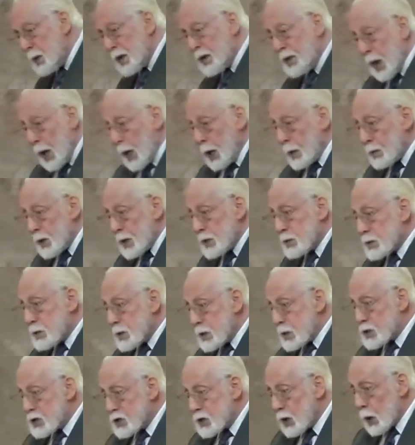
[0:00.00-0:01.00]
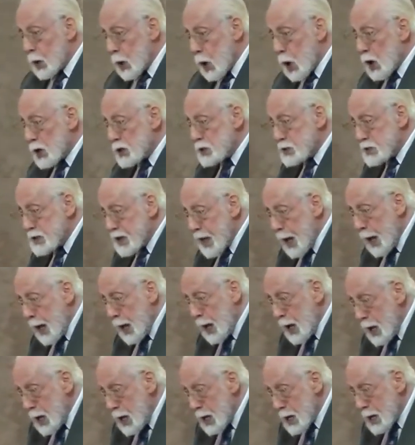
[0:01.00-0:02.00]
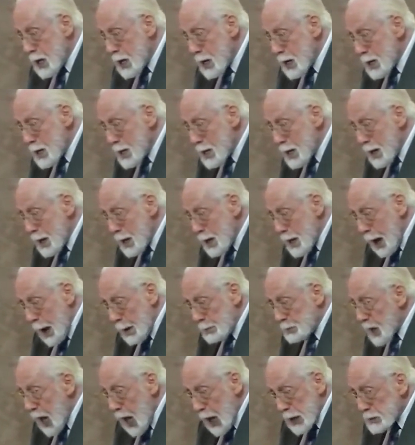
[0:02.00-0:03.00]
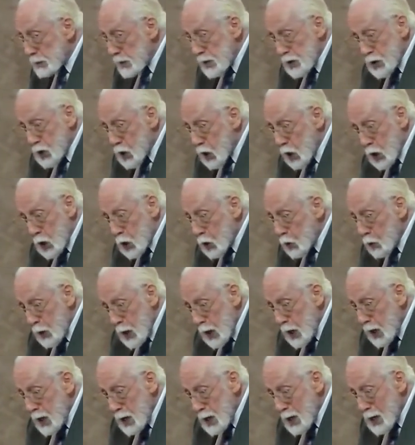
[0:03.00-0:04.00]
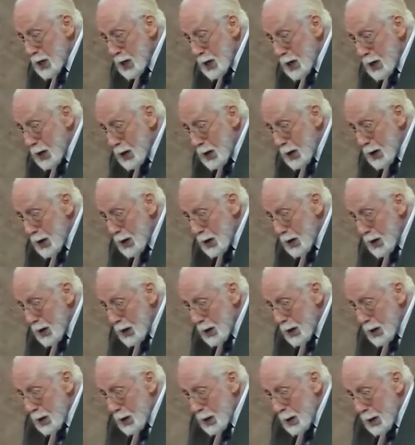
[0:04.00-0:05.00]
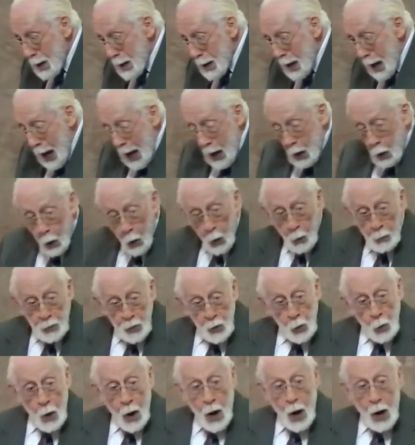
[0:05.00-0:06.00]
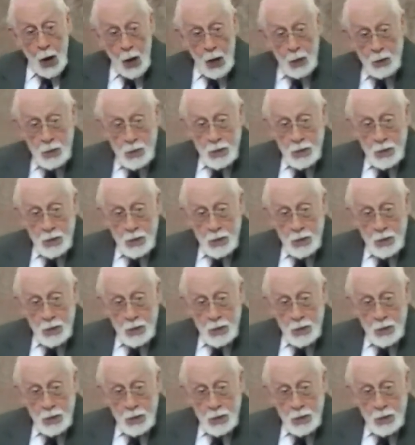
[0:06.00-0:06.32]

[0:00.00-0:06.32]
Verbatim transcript: with, this is the Lord's day. I'm not in a hurry. I hope you aren't.